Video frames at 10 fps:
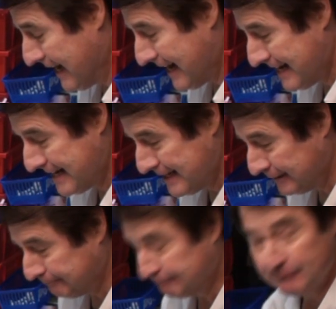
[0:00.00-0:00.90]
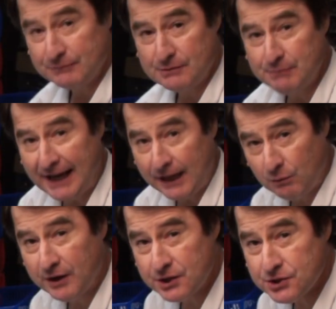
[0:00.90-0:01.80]
I
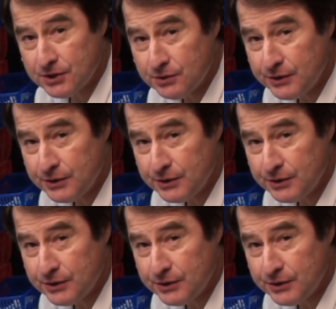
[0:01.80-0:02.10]
want to show